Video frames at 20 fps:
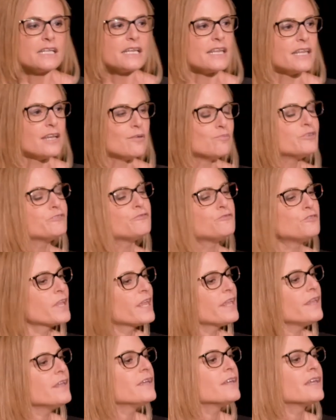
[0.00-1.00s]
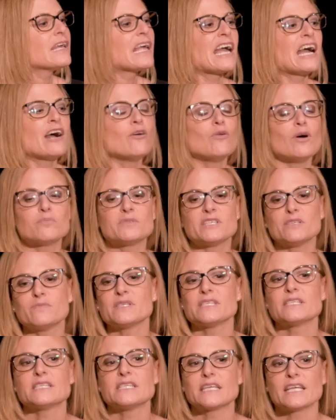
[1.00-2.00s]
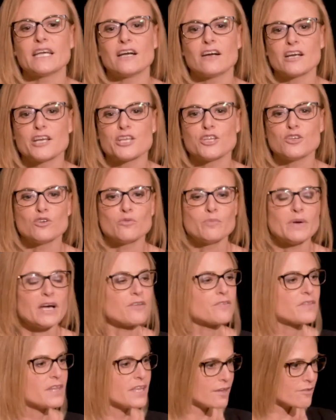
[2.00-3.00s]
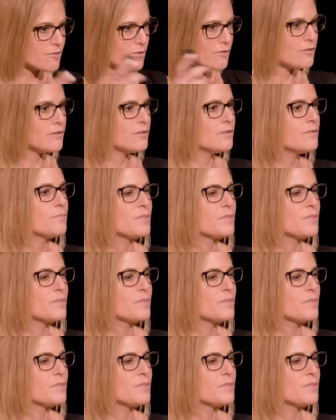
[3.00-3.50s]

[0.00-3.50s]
Number three, how optimistic are you about the other